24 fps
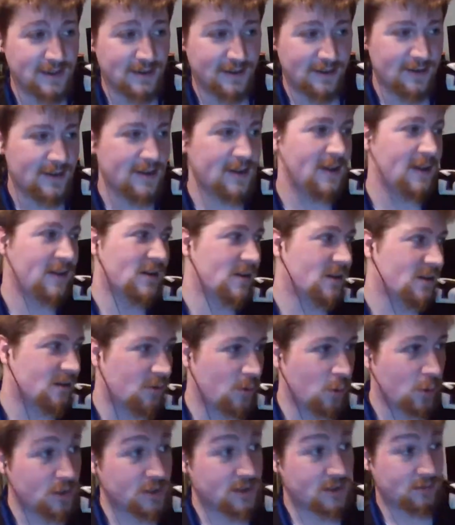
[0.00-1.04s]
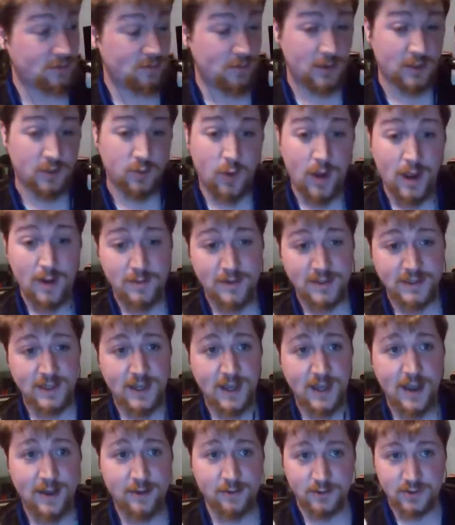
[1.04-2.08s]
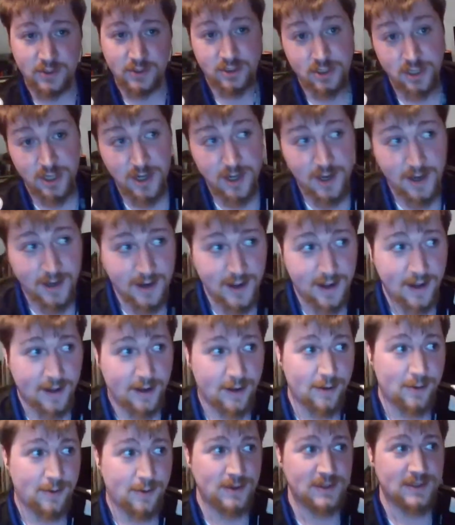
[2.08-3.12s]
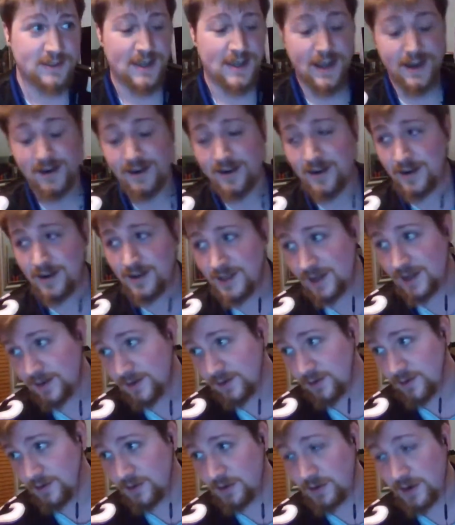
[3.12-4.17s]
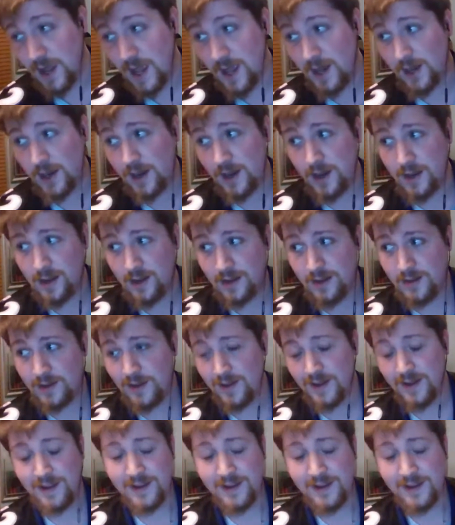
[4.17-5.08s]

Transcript: And of course, Chris Weidman's a guy who's chinny now. He's kind of deteriorating.